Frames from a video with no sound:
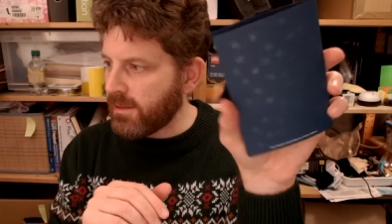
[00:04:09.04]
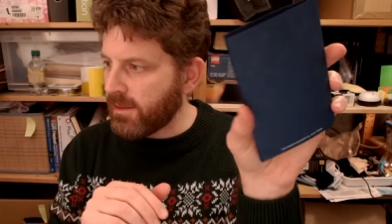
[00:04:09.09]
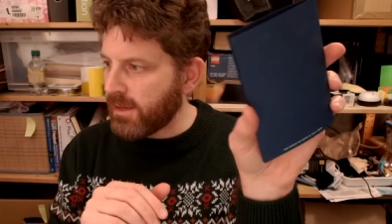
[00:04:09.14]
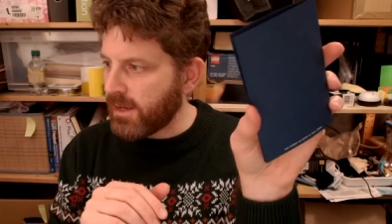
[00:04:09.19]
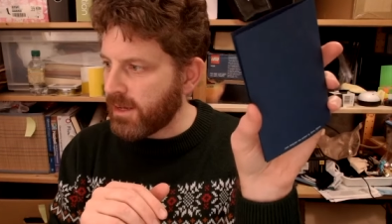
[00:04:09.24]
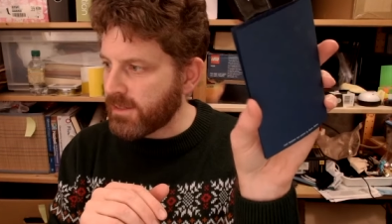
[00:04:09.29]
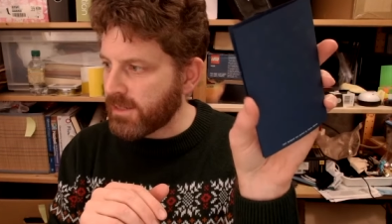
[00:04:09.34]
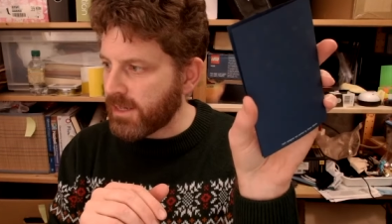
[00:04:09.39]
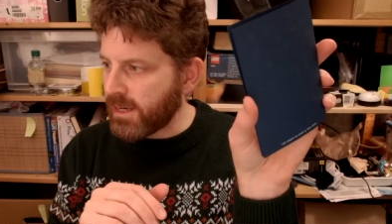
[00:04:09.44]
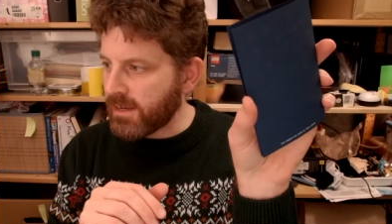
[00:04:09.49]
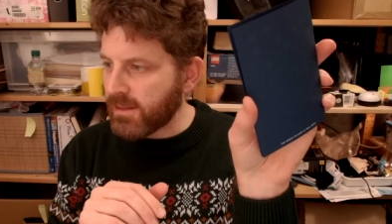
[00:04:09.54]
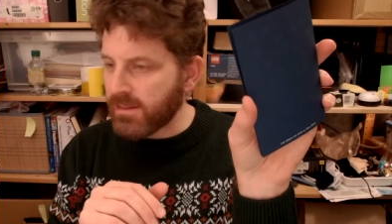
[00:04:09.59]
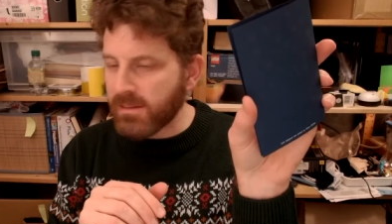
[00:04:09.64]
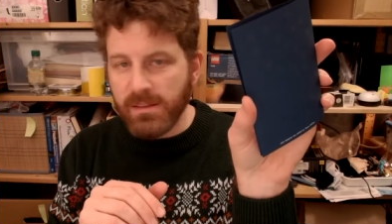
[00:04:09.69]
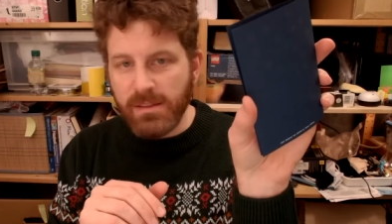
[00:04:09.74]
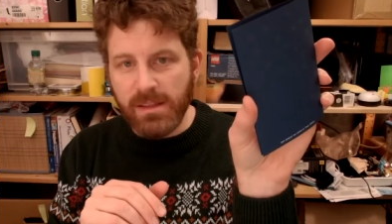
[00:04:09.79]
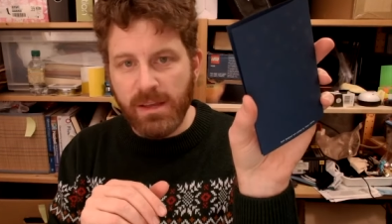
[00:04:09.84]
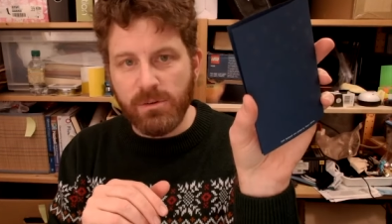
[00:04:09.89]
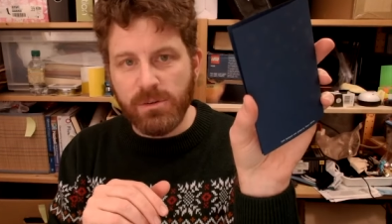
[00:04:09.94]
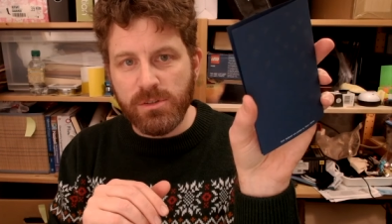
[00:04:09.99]
there's
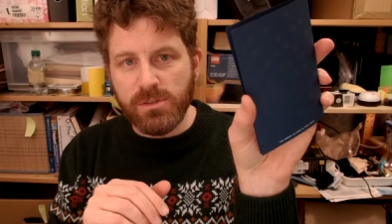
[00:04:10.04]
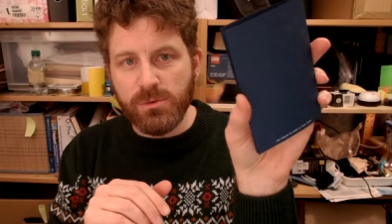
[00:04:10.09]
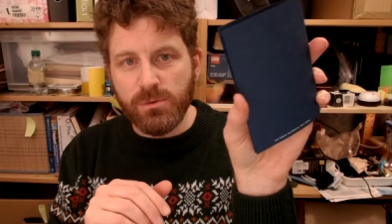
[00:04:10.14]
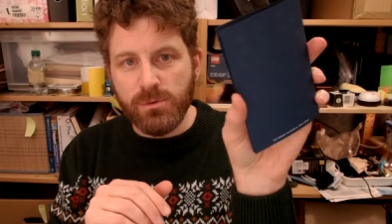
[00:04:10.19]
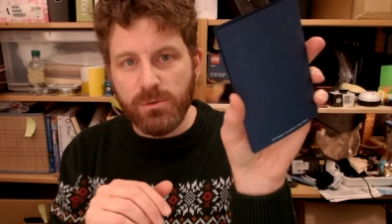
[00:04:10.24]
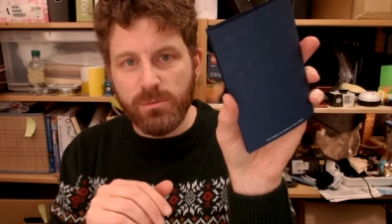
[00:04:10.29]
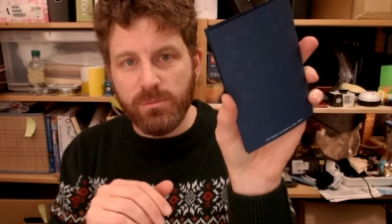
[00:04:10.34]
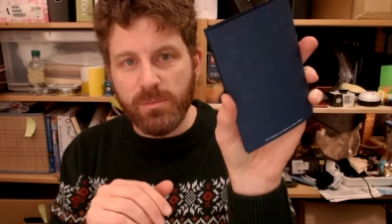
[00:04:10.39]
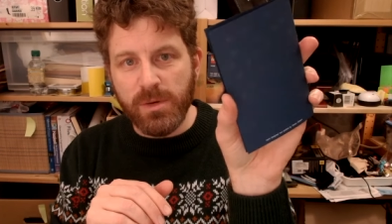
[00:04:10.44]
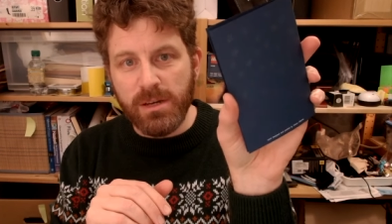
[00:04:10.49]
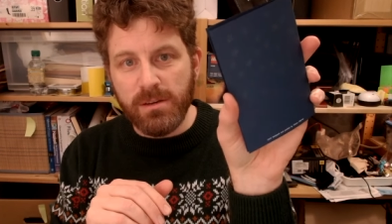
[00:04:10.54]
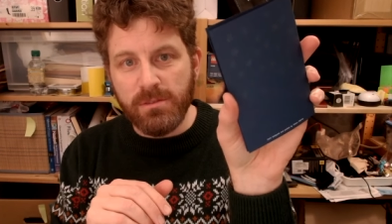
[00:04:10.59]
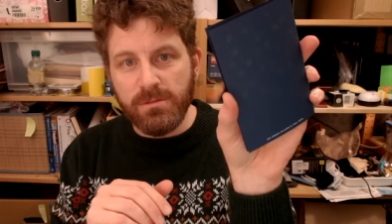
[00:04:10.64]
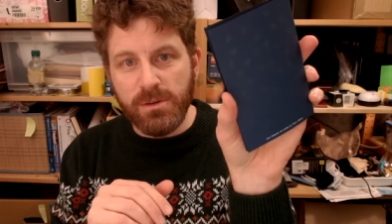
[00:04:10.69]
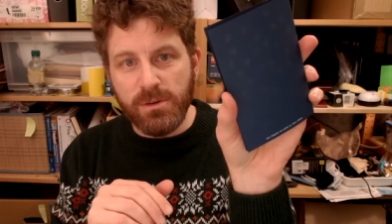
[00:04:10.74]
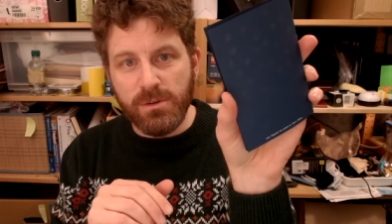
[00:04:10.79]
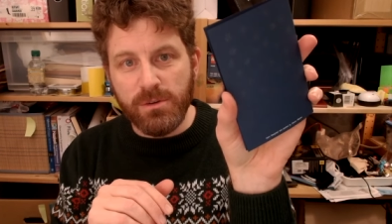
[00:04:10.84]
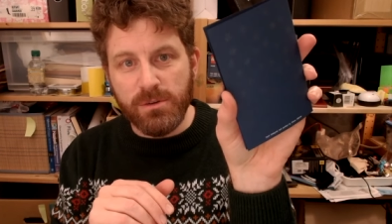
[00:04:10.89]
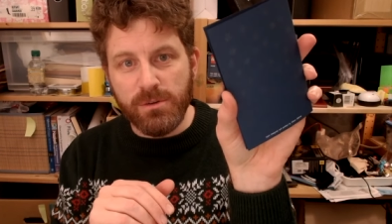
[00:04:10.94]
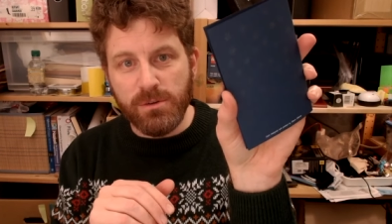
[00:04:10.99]
anything there at all. But if
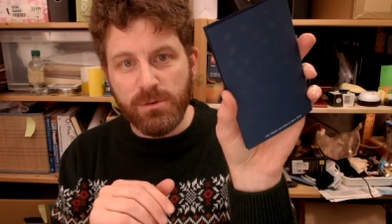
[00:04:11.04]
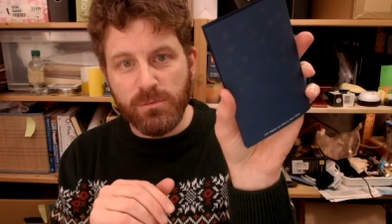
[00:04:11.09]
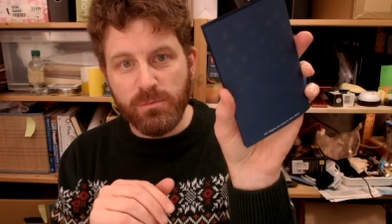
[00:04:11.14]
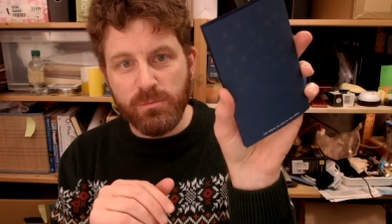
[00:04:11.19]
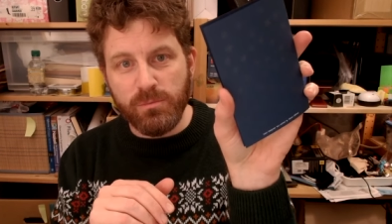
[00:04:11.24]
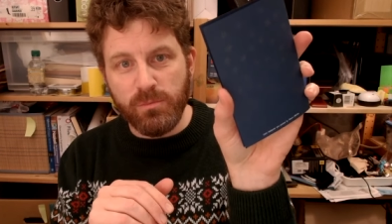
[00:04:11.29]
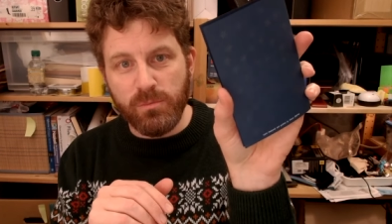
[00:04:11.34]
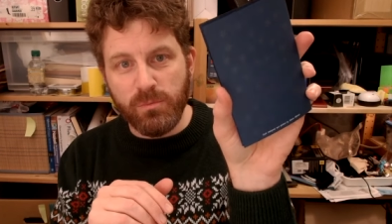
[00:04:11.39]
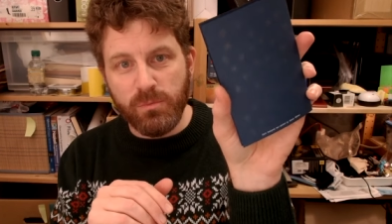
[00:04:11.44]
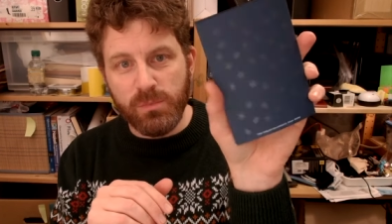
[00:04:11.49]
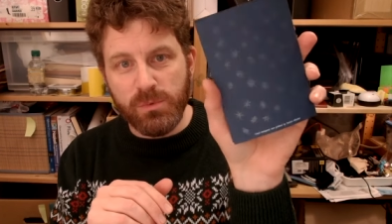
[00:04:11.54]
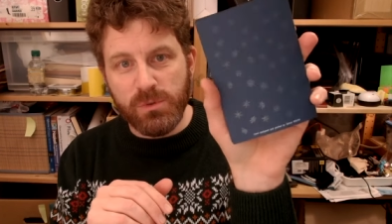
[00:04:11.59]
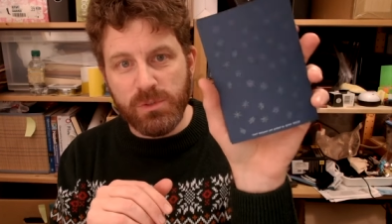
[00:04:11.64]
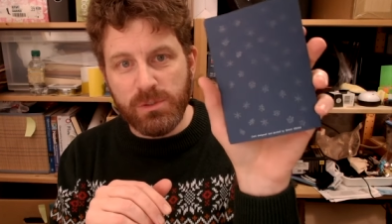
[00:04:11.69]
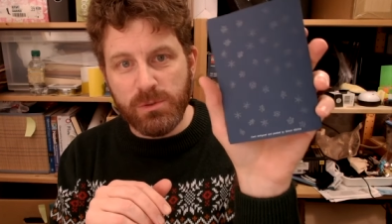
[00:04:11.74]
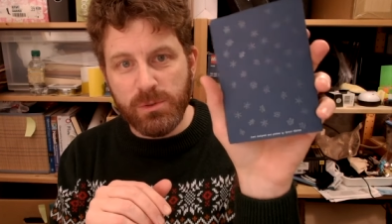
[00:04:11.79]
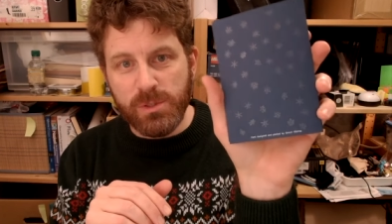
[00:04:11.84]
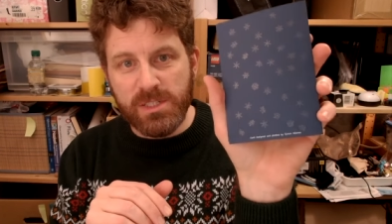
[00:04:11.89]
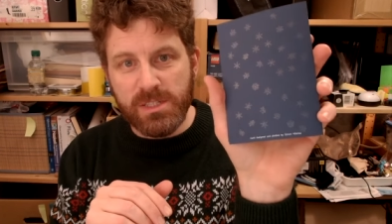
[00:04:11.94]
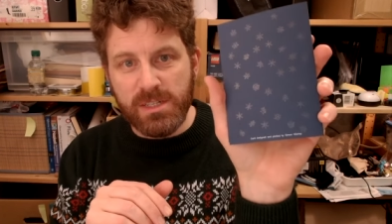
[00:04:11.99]
you
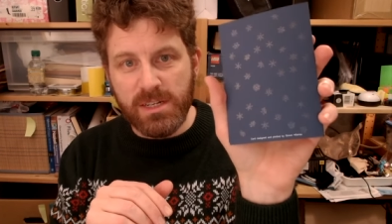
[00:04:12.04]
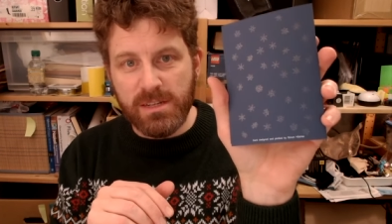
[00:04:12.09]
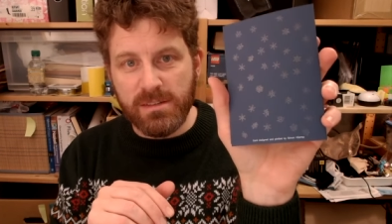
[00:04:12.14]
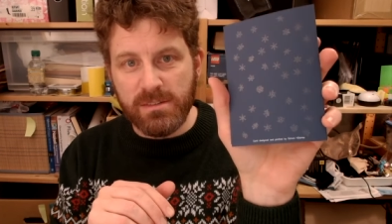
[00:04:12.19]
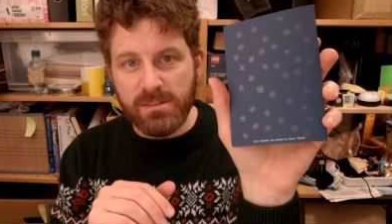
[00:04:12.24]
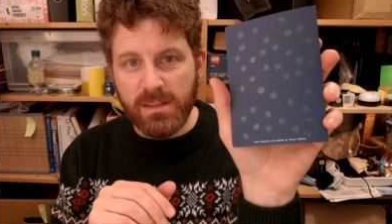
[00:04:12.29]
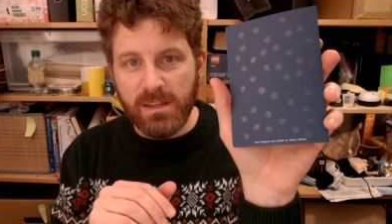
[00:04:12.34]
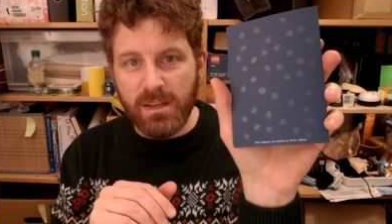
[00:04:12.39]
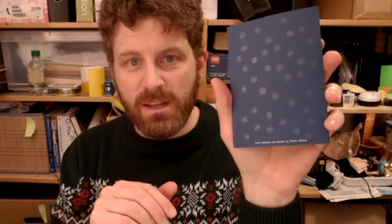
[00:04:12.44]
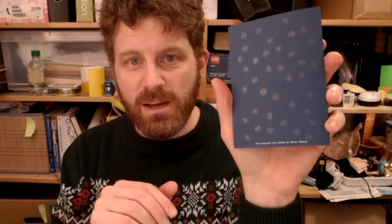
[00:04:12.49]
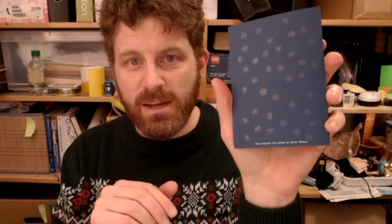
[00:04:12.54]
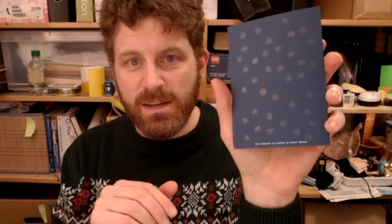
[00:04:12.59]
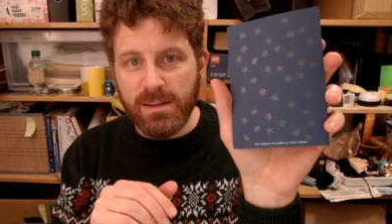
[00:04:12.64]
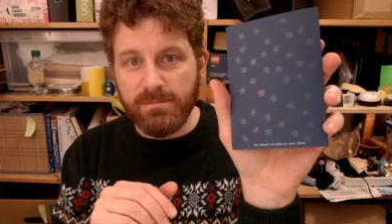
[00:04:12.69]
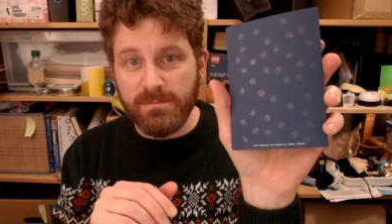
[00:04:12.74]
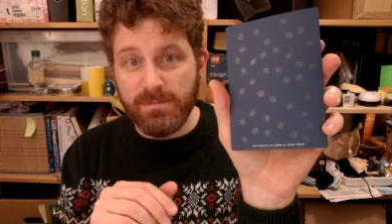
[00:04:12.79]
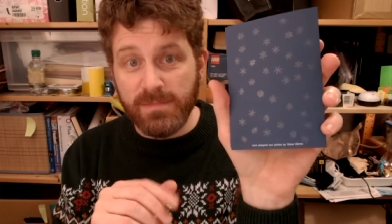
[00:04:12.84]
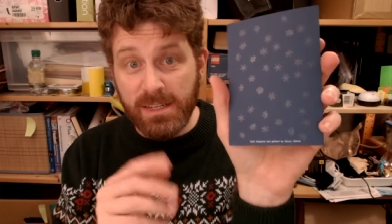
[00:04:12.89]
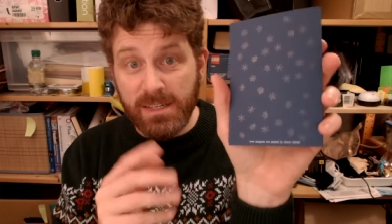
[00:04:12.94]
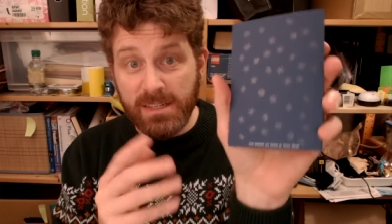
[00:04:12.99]
twist it into the
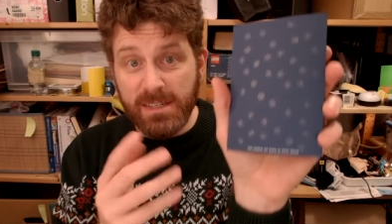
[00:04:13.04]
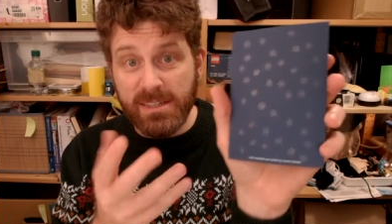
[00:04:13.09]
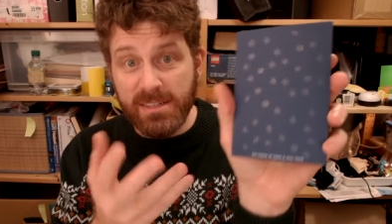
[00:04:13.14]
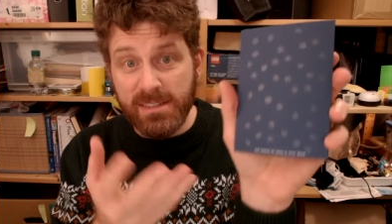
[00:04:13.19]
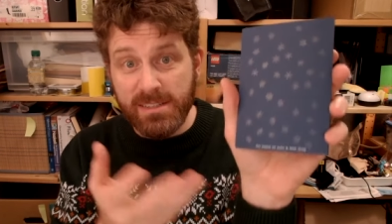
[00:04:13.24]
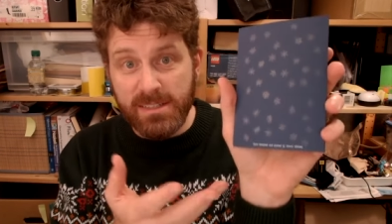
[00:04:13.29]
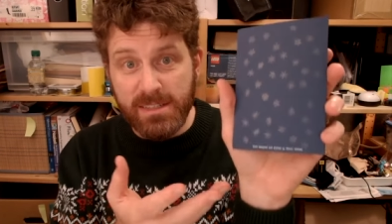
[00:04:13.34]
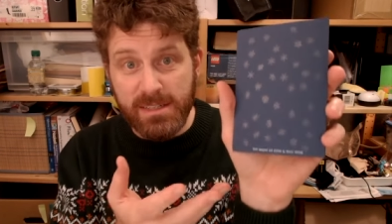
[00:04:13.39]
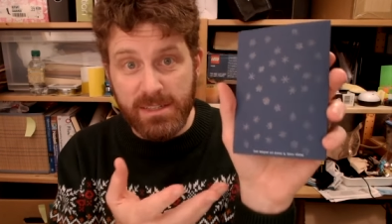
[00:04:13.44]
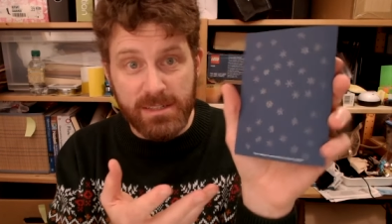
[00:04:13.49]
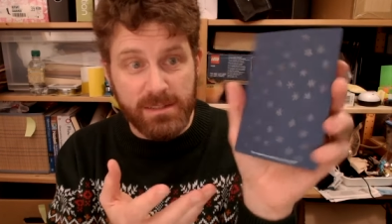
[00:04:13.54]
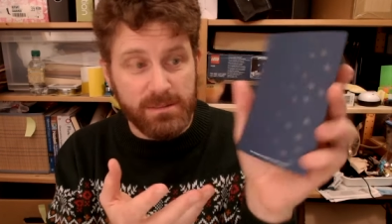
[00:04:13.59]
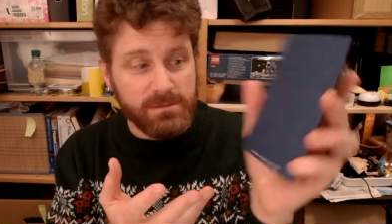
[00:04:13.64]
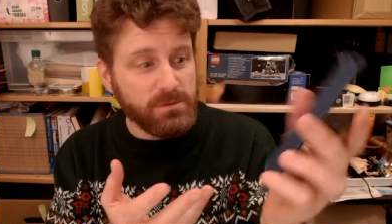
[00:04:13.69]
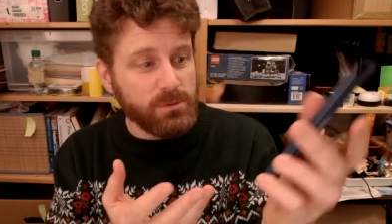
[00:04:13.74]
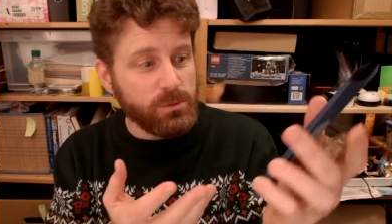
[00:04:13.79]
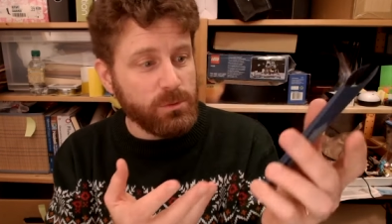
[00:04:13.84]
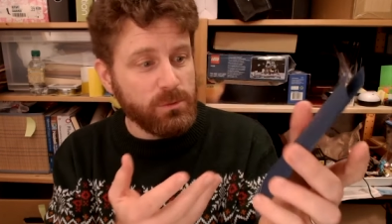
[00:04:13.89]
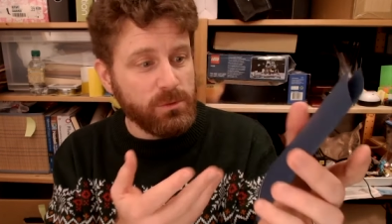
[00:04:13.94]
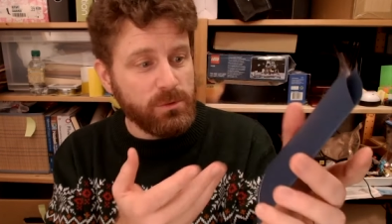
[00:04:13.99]
light, then you can see
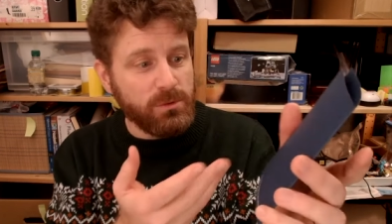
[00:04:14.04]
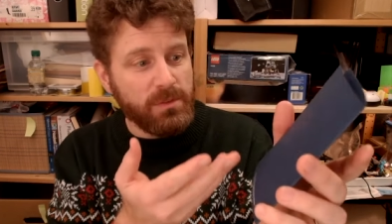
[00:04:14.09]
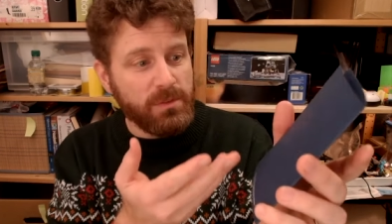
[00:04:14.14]
all of